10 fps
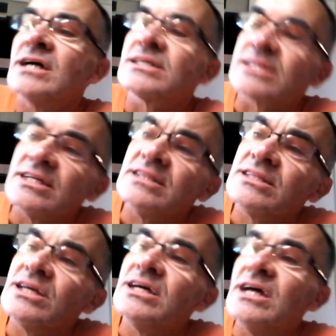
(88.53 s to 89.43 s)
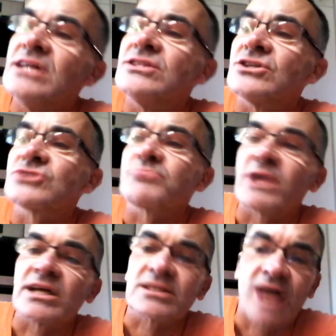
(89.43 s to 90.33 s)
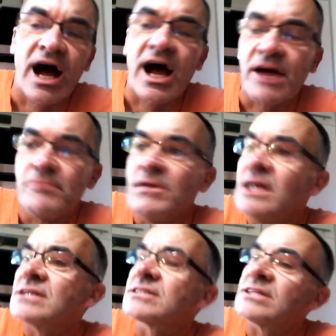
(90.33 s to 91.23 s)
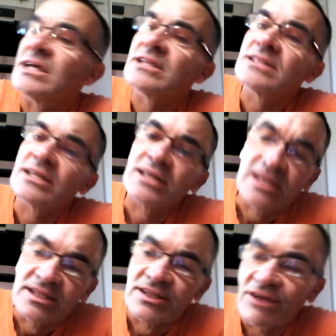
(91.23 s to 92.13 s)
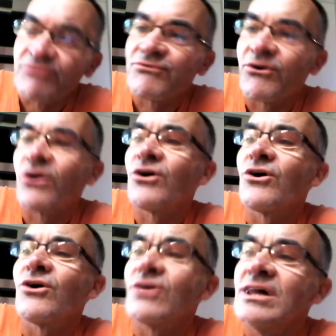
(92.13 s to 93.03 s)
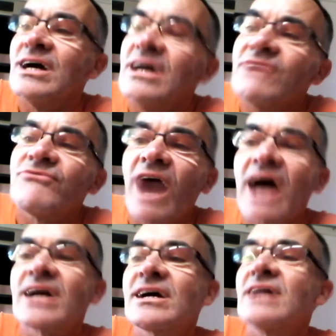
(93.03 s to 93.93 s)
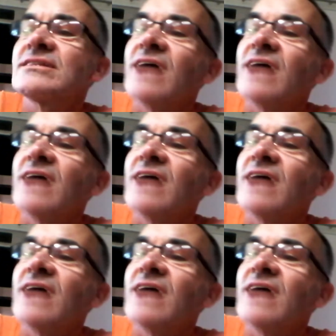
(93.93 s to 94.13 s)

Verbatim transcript: Cindy in the springtime, Cindy in the fall. If I can't